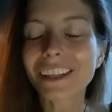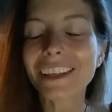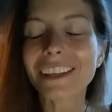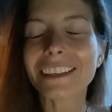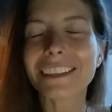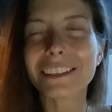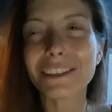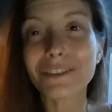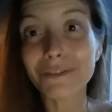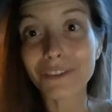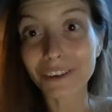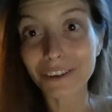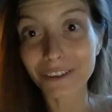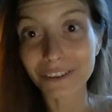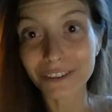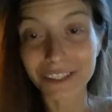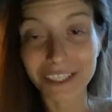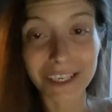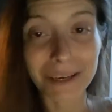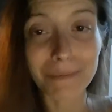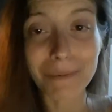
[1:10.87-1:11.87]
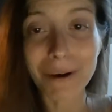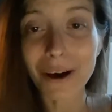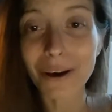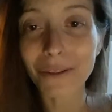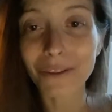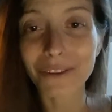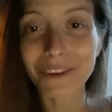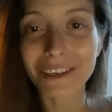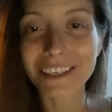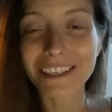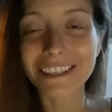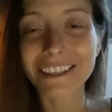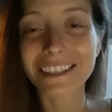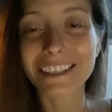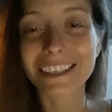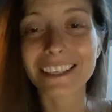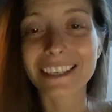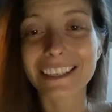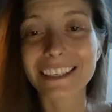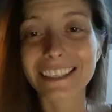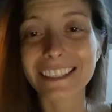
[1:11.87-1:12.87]
difficulty about this
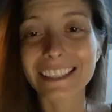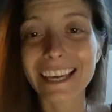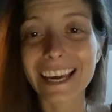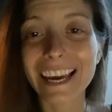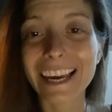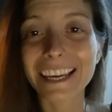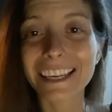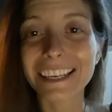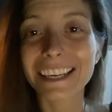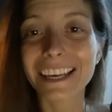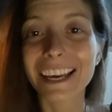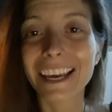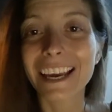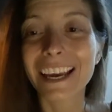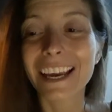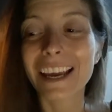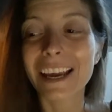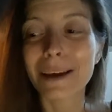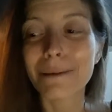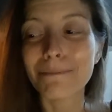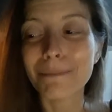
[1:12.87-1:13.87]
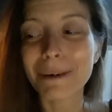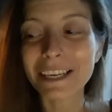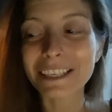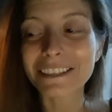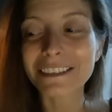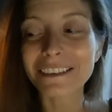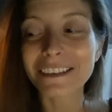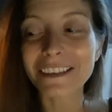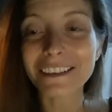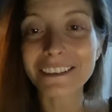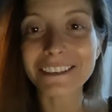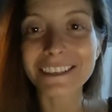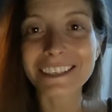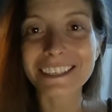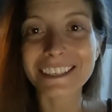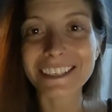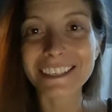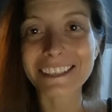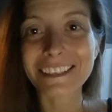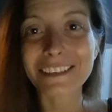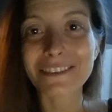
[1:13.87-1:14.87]
is that mental illness
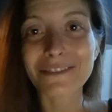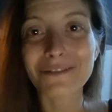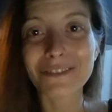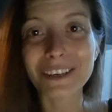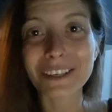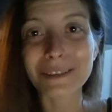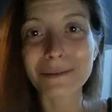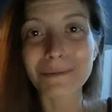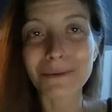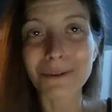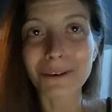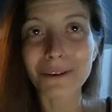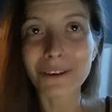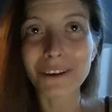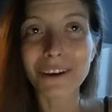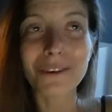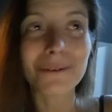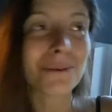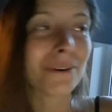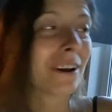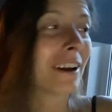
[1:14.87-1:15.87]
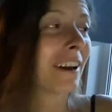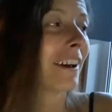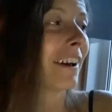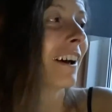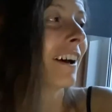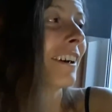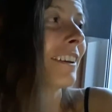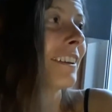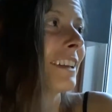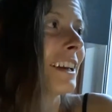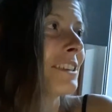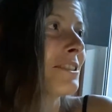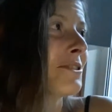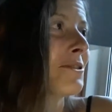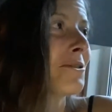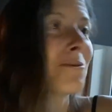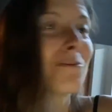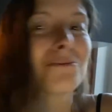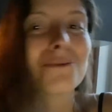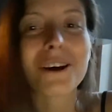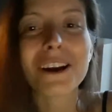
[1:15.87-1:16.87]
is invisible unless
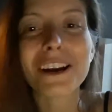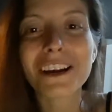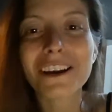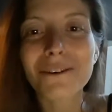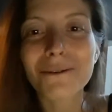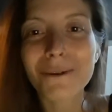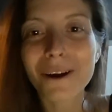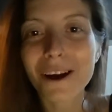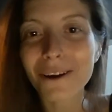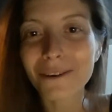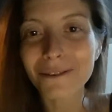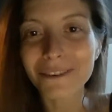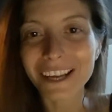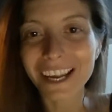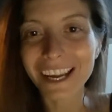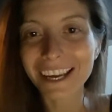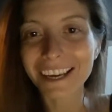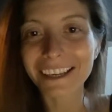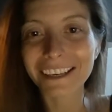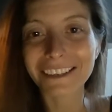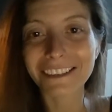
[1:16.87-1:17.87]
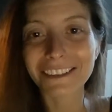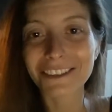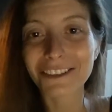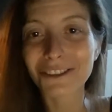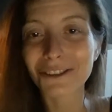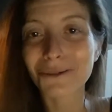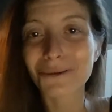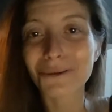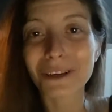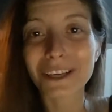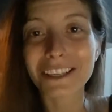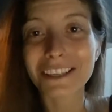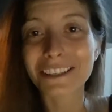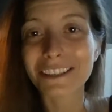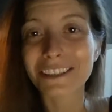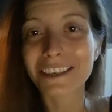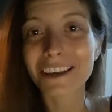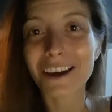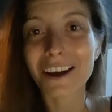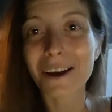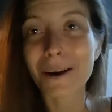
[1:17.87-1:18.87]
you're running around naked in the
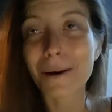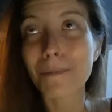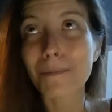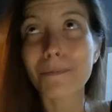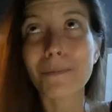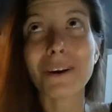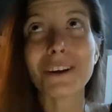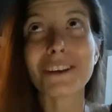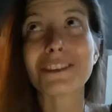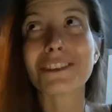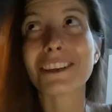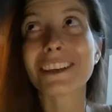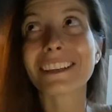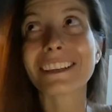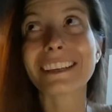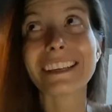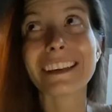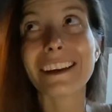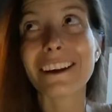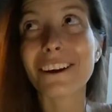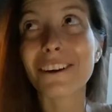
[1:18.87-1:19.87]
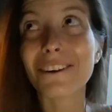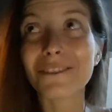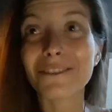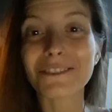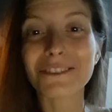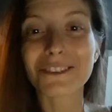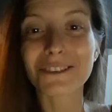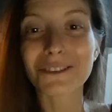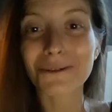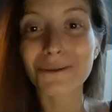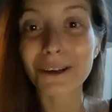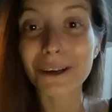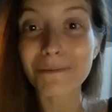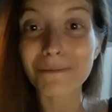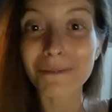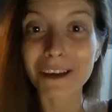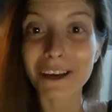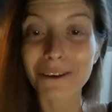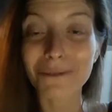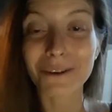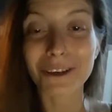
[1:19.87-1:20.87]
streets, punching the air and
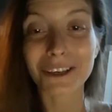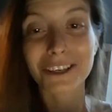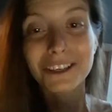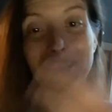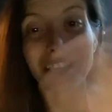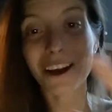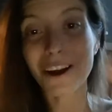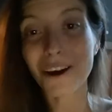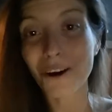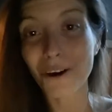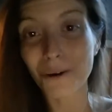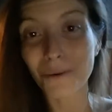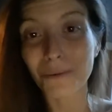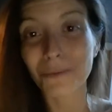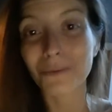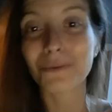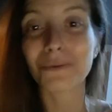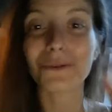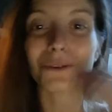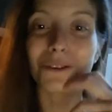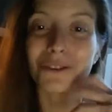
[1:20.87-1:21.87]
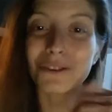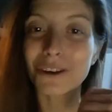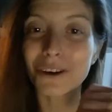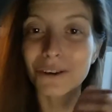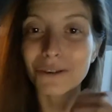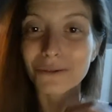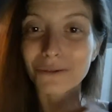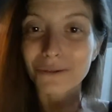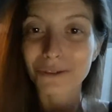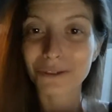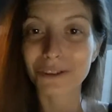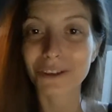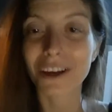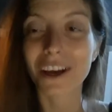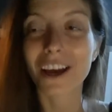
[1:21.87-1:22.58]
screaming, which I hope you don't.